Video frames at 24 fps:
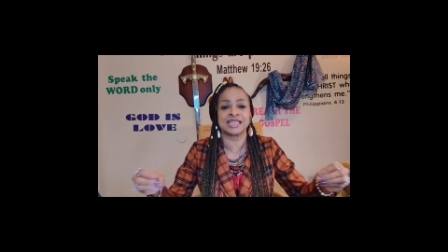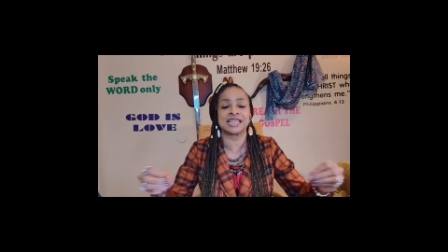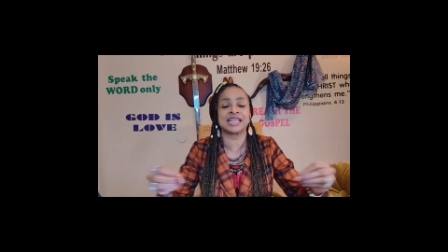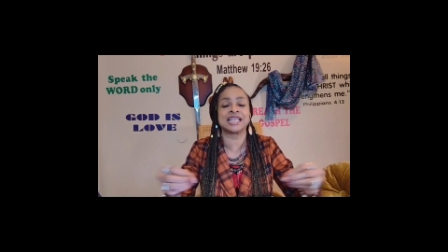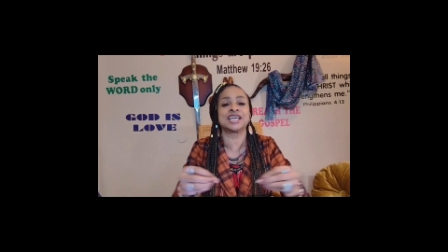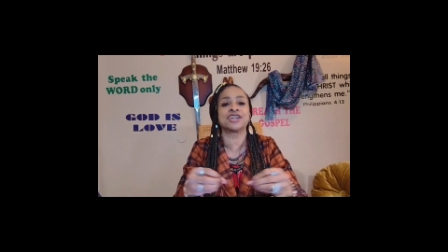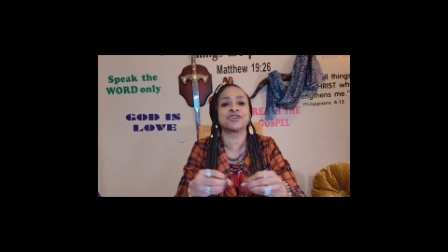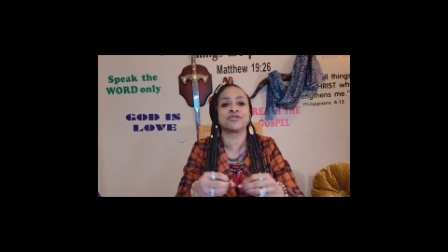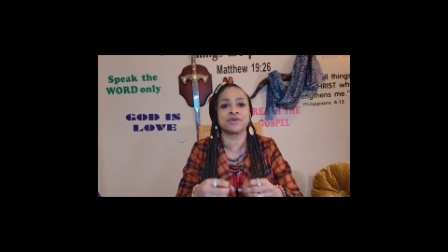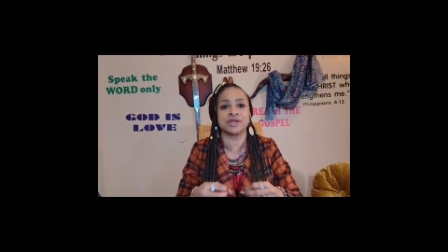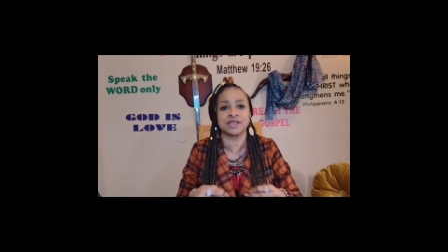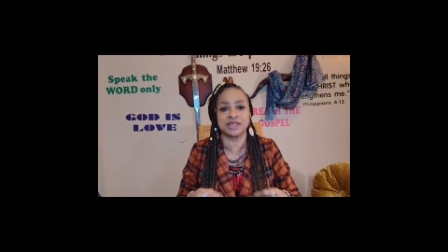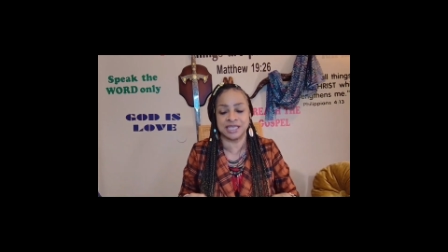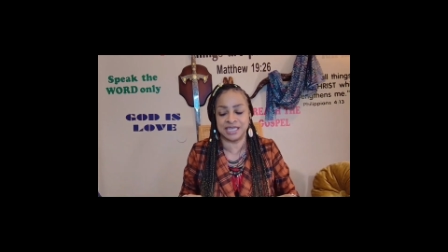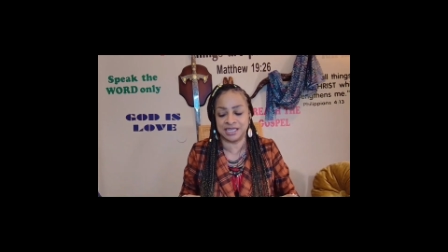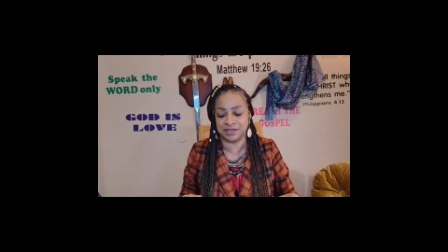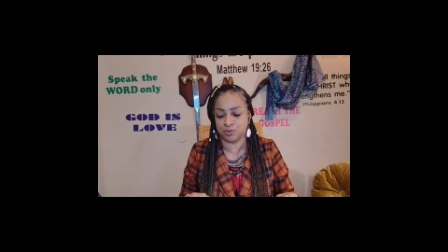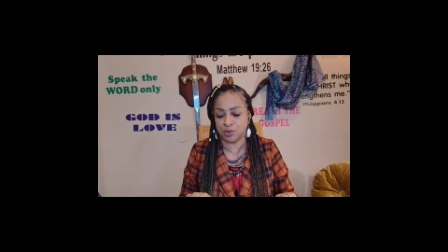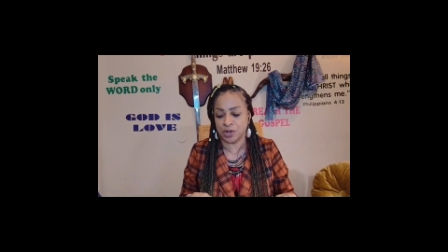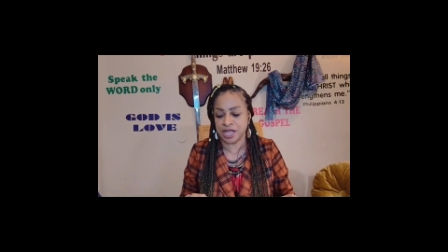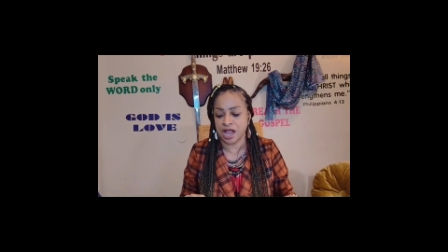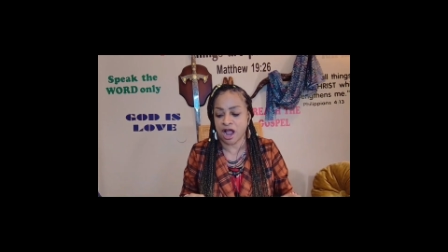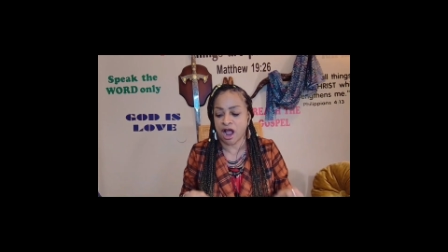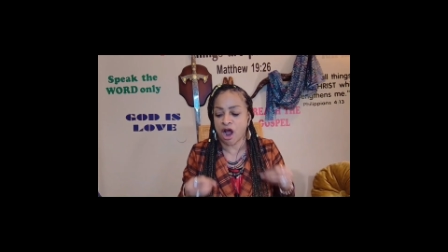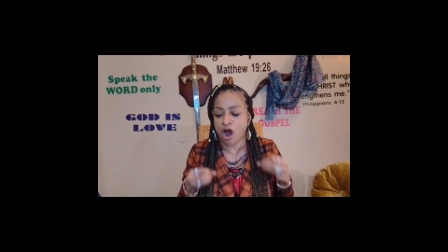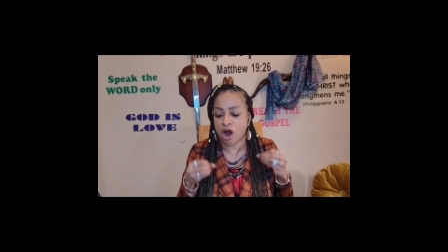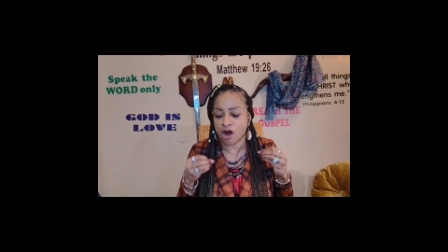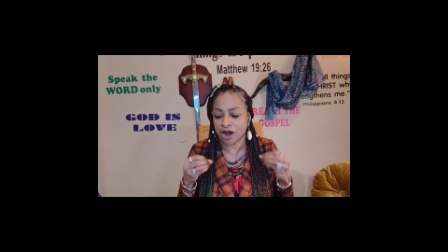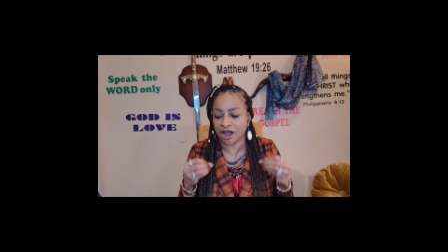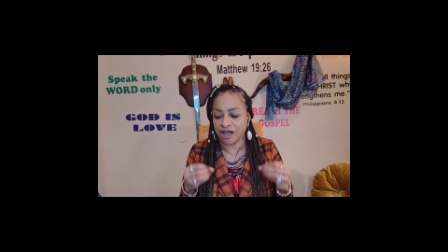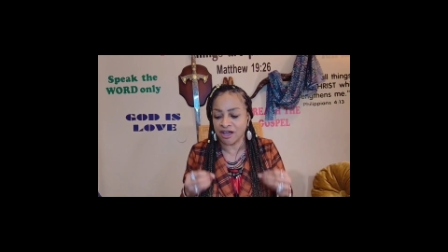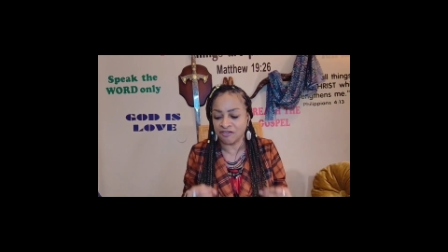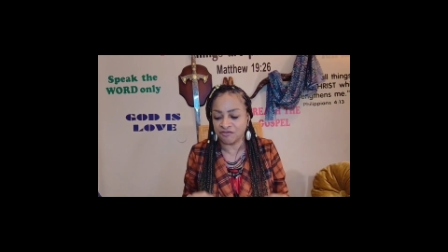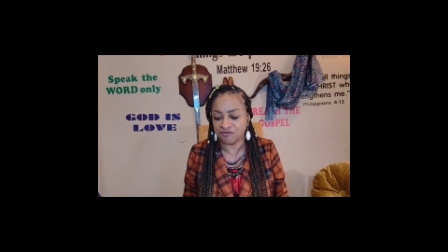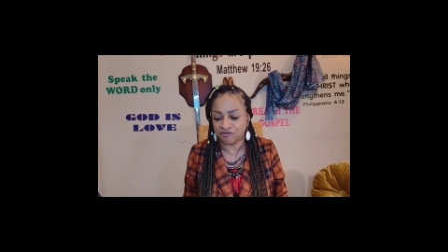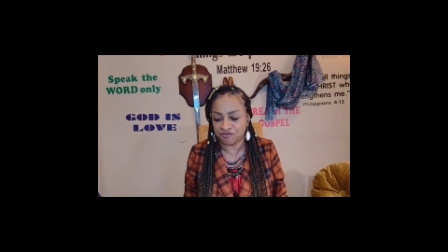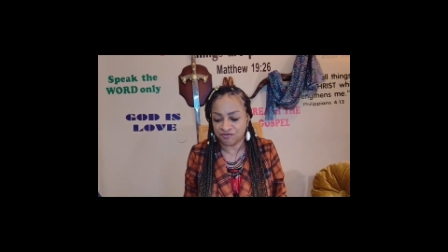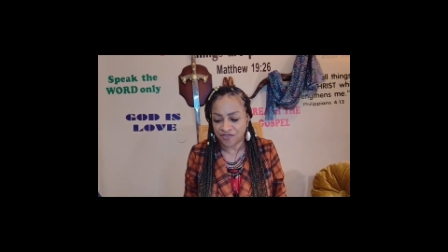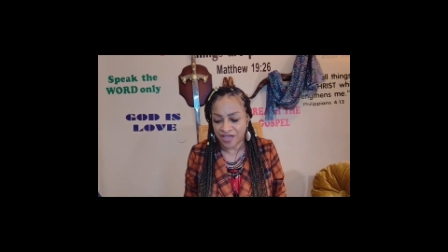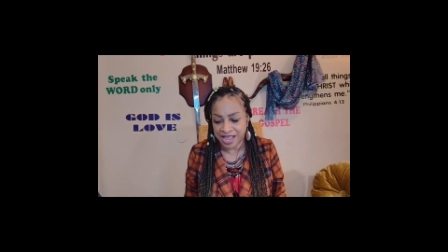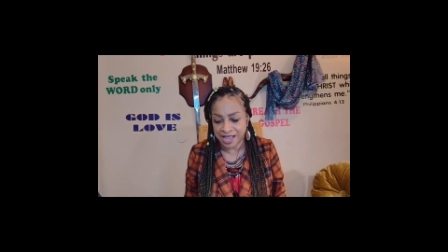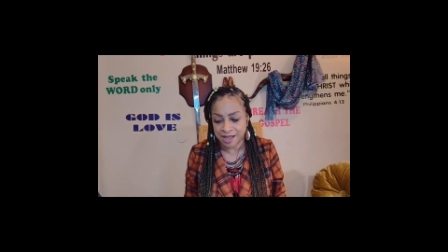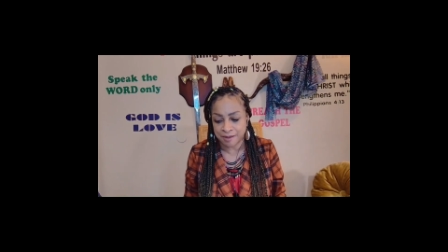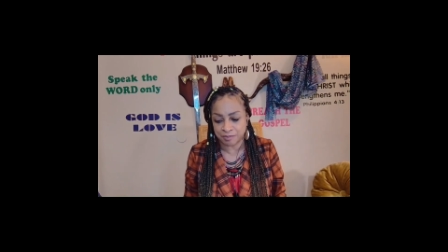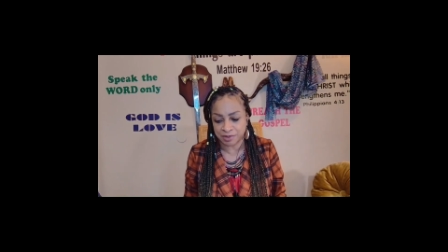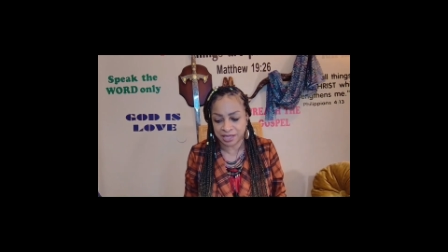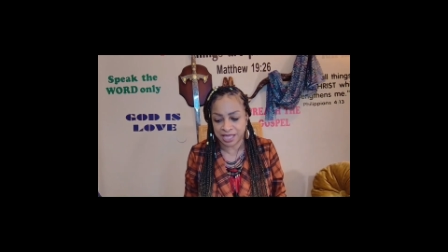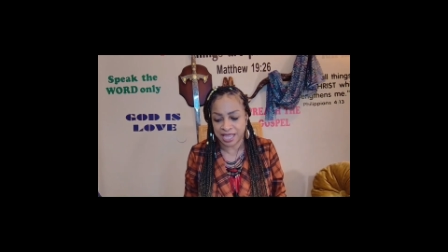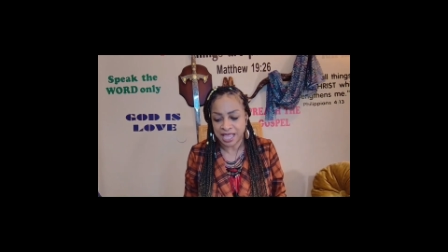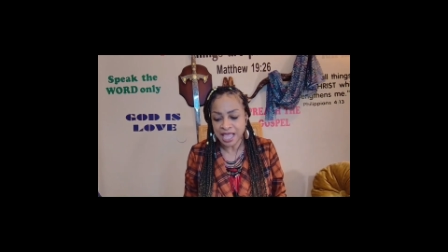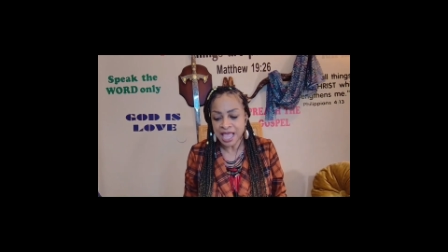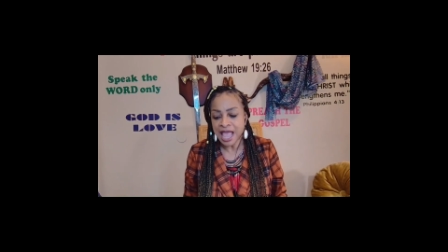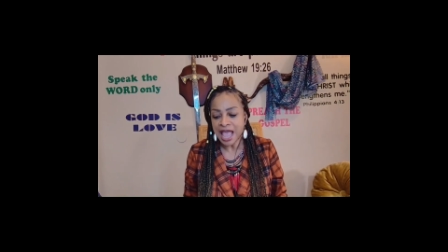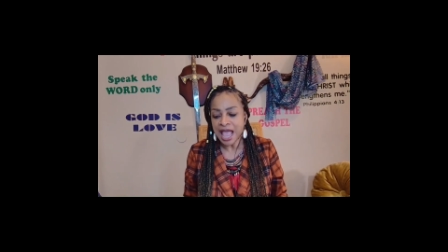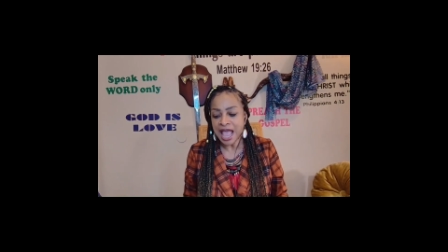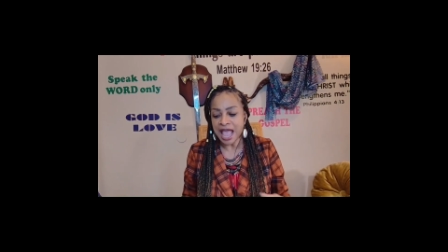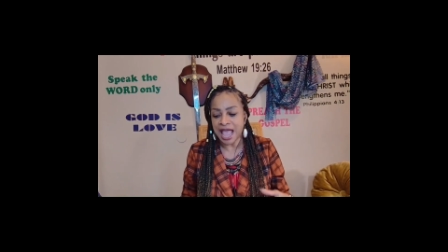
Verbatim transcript: Literally, we are a family.